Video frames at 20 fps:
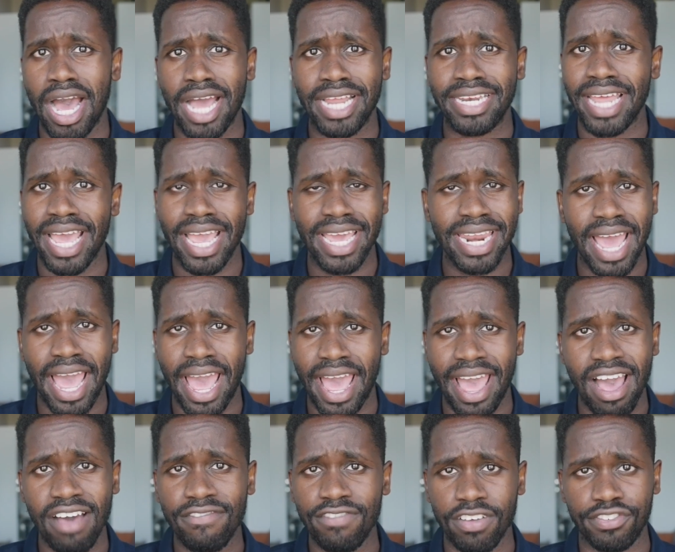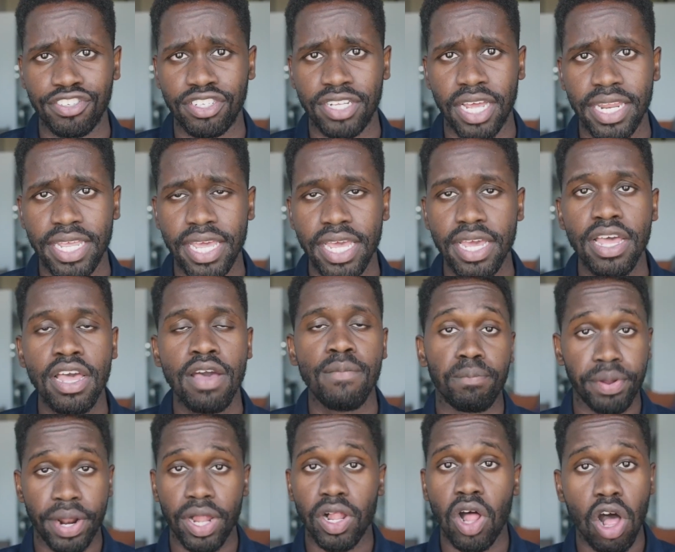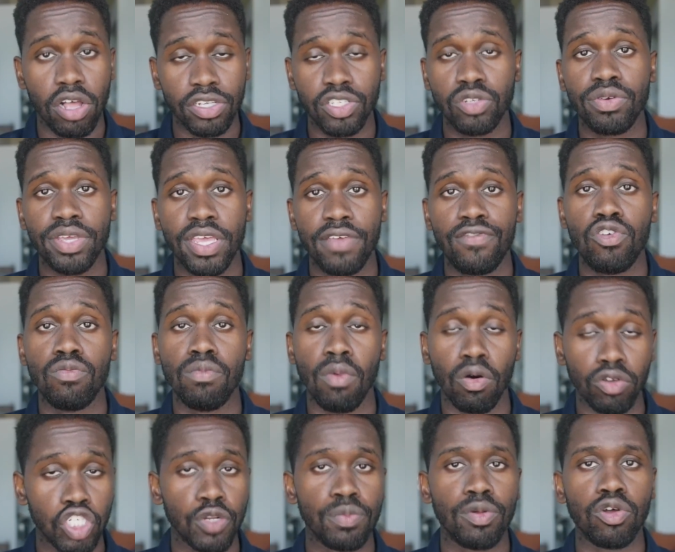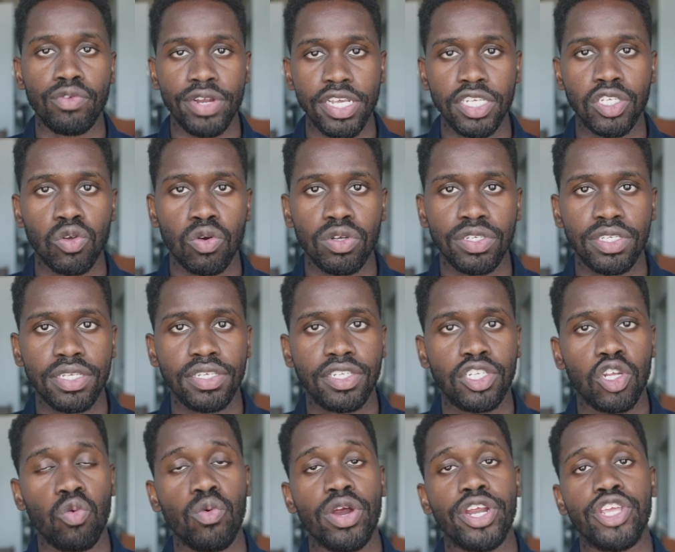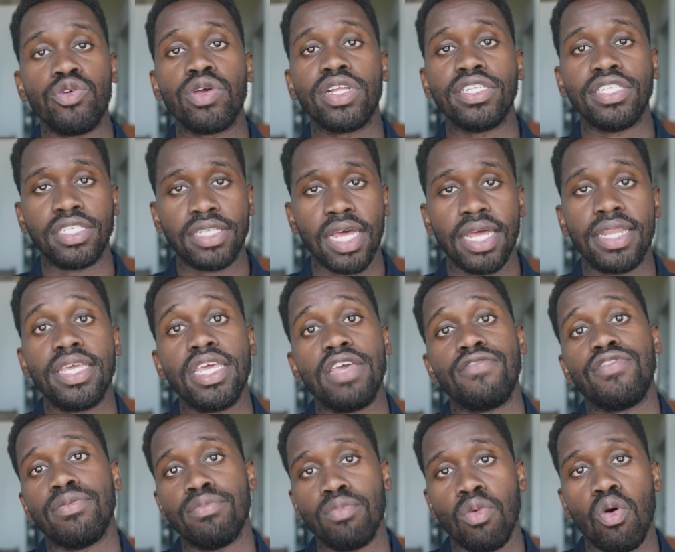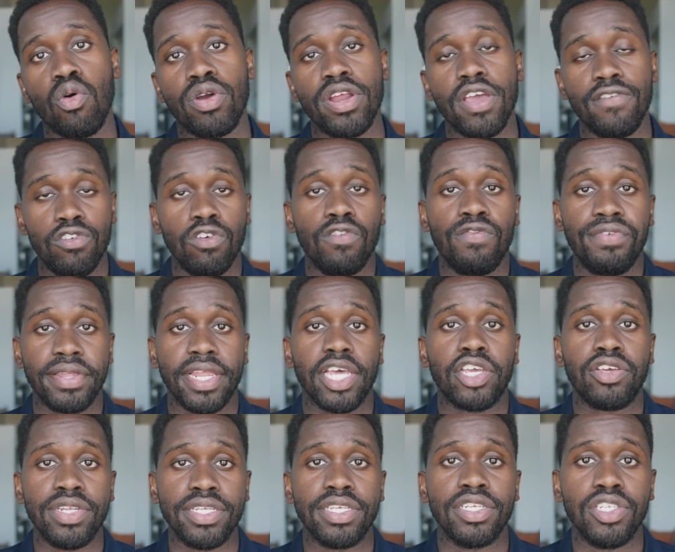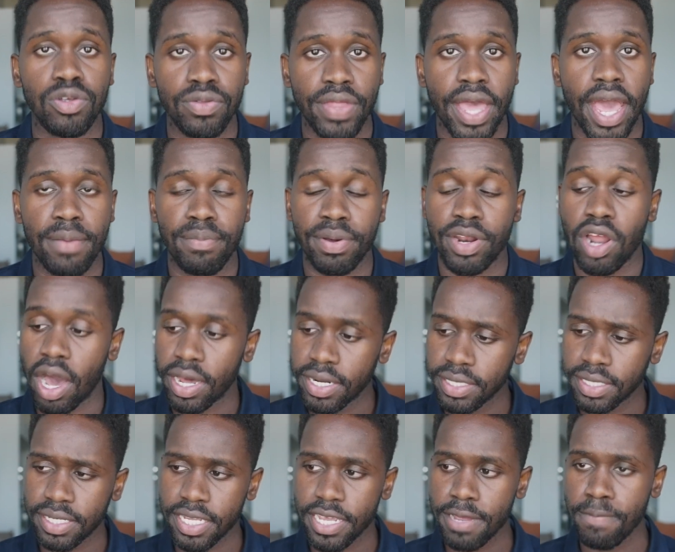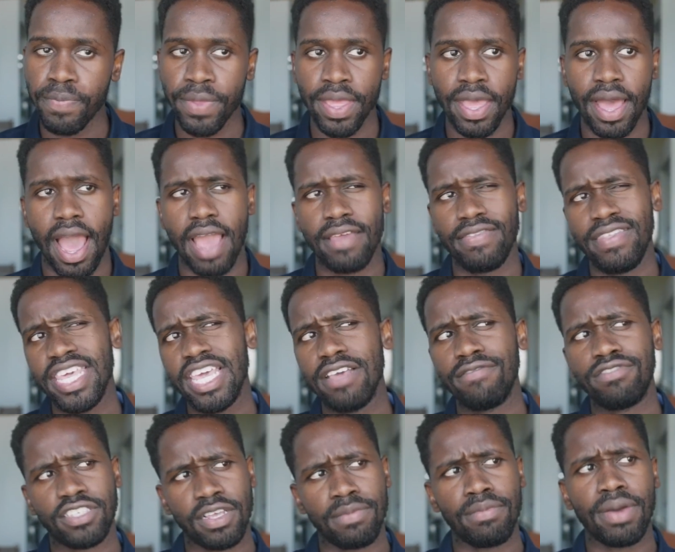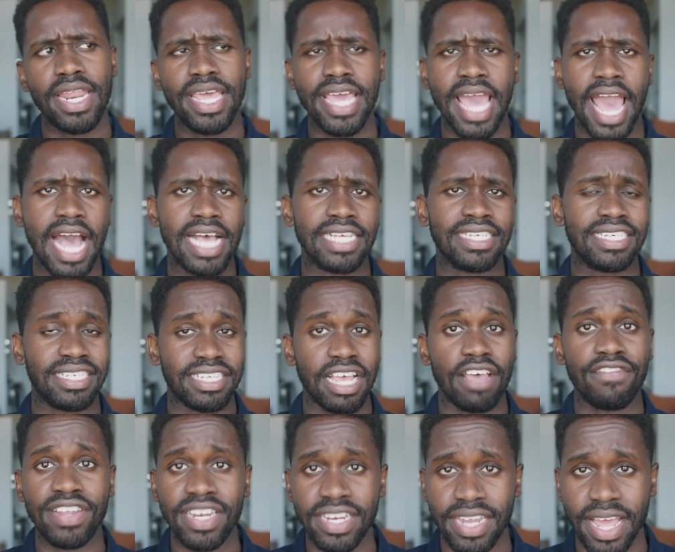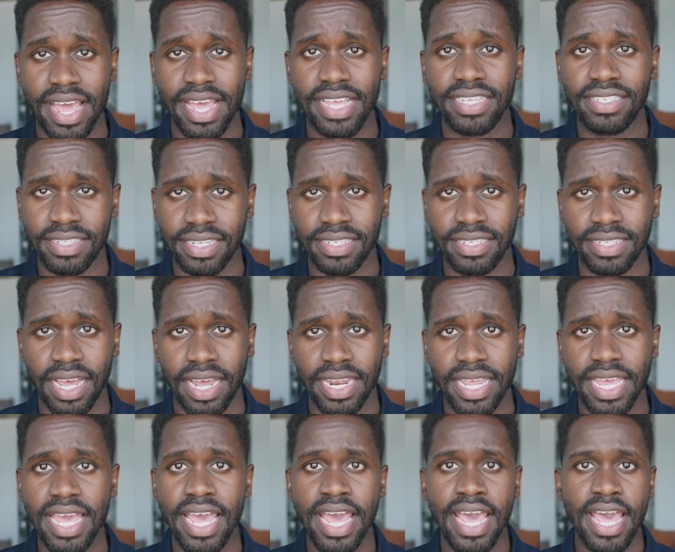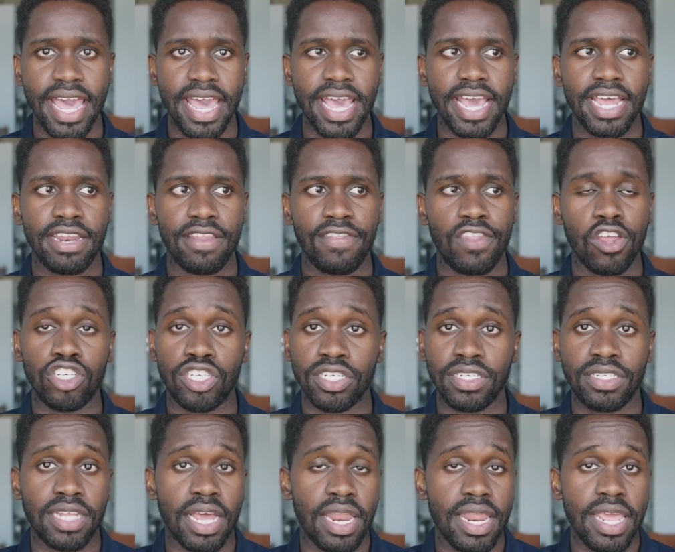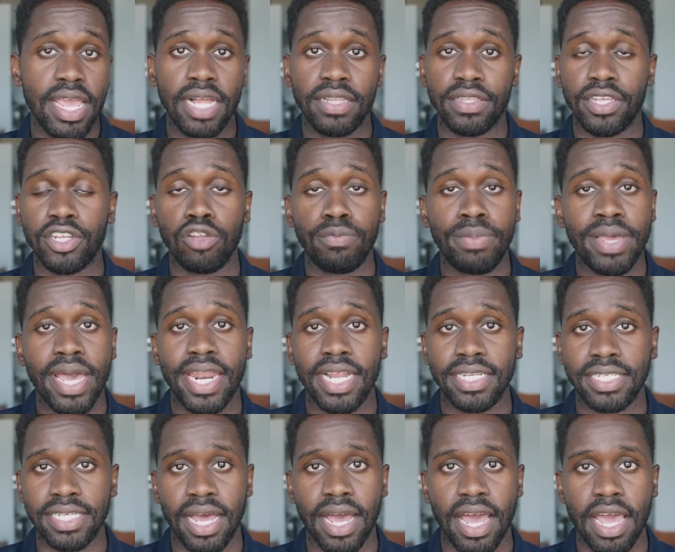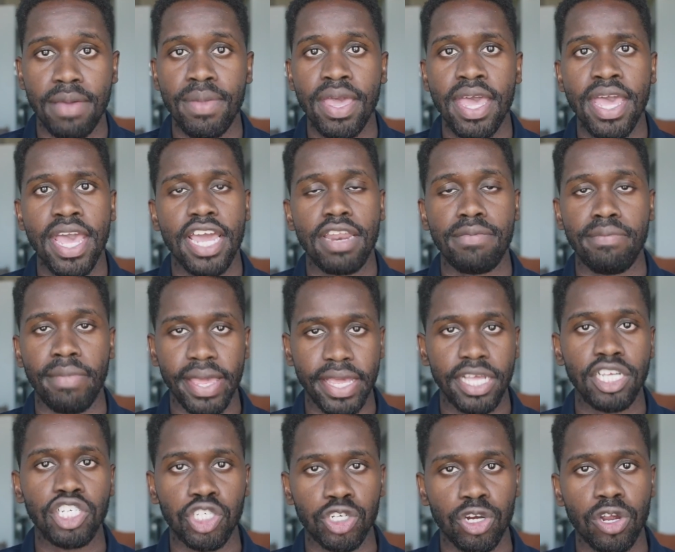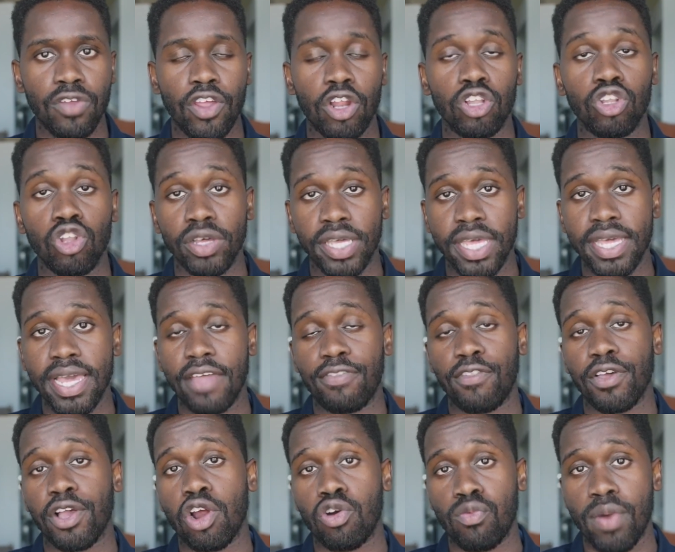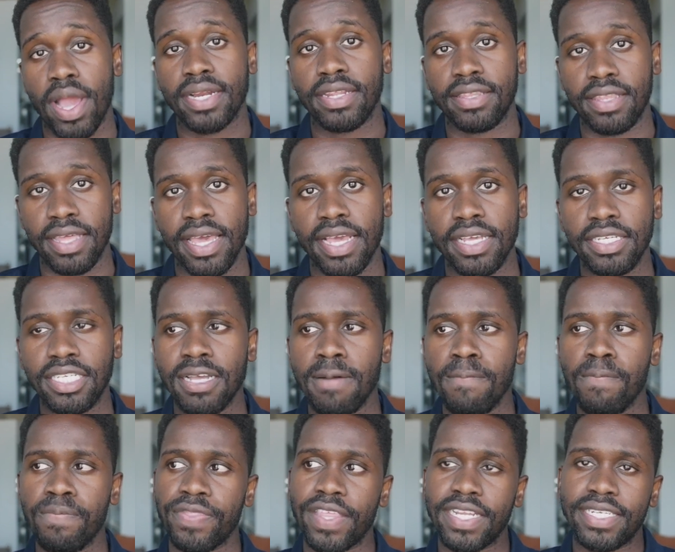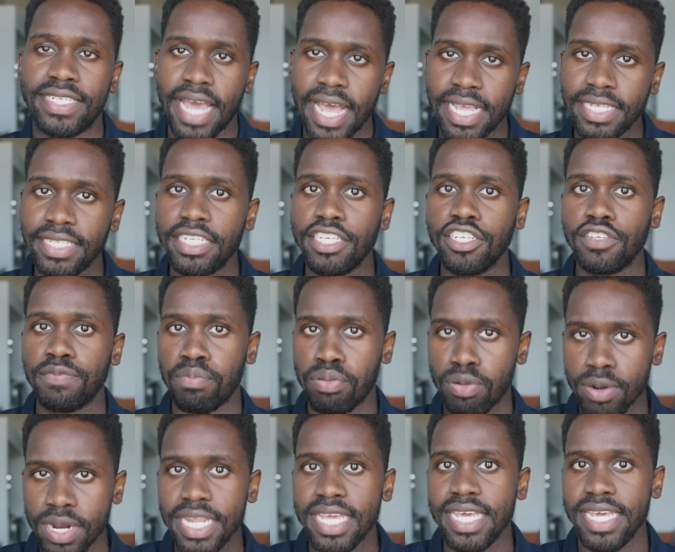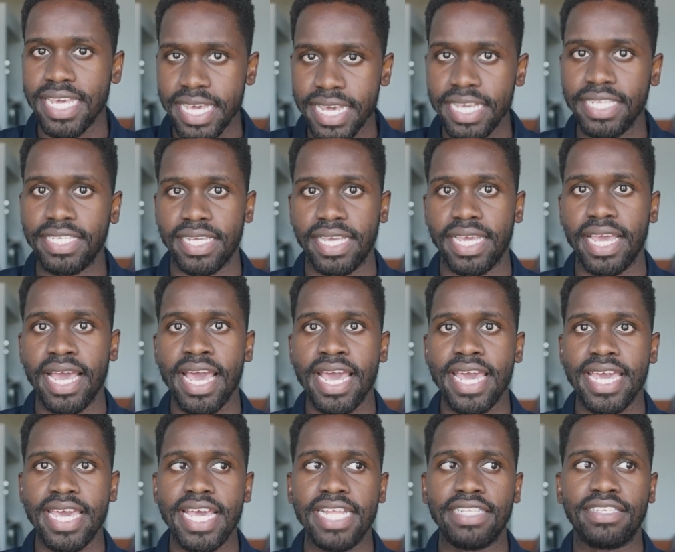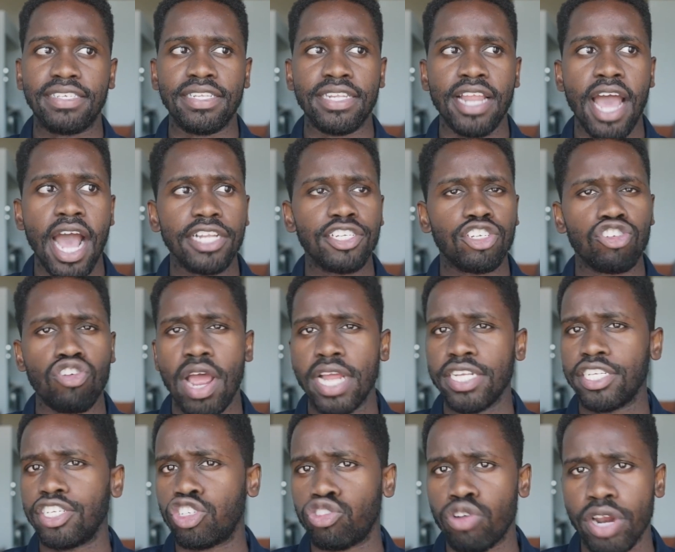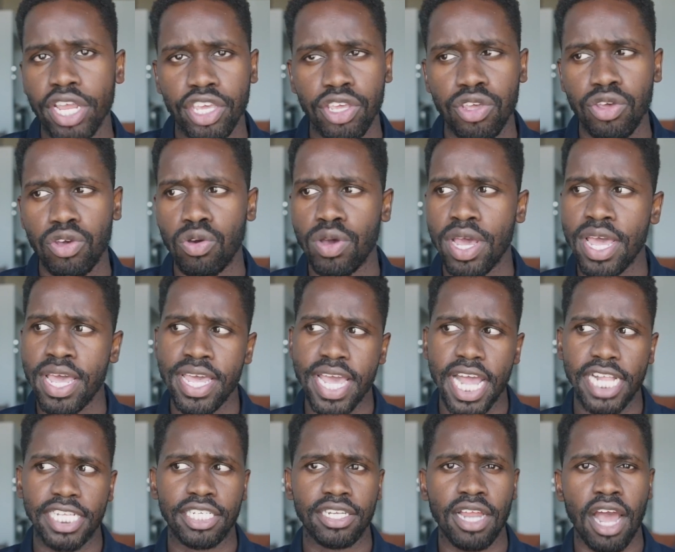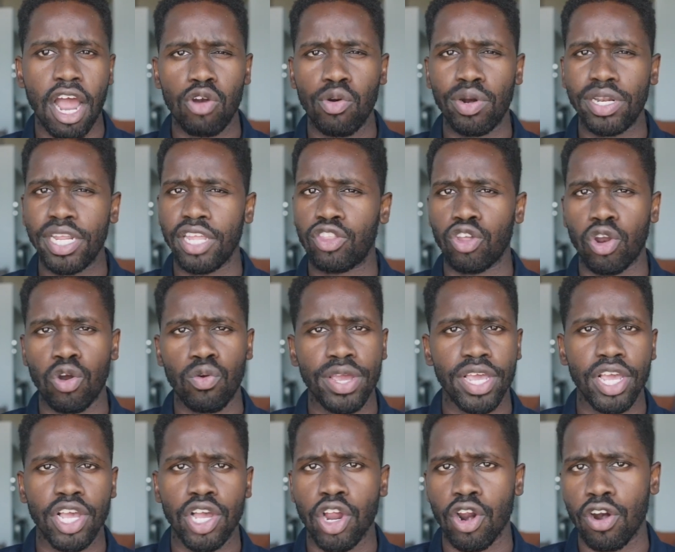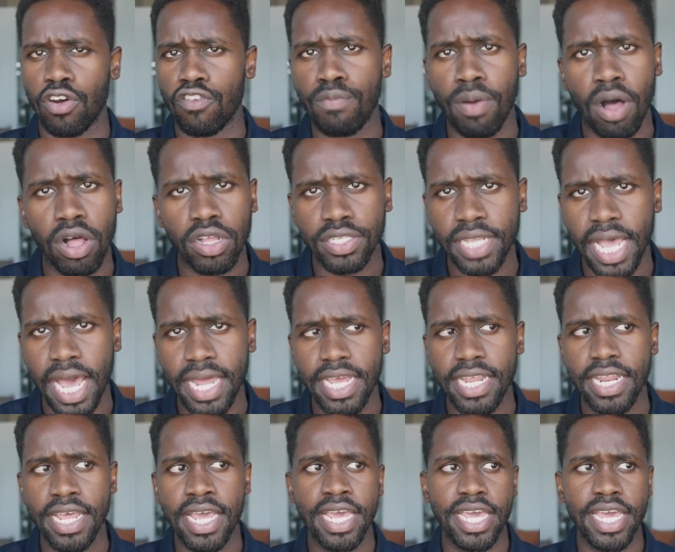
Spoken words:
a day and a half of studying, but I'll also give you multiple resources to where you can study even more if you feel like you need to do that. But honestly, I think if somebody has 7 days to study and they're just studying a little bit at a time and making sure they're looking at the correct things, the test is pretty easy. It's not trying to trick you. It's not really throwing curveballs at it.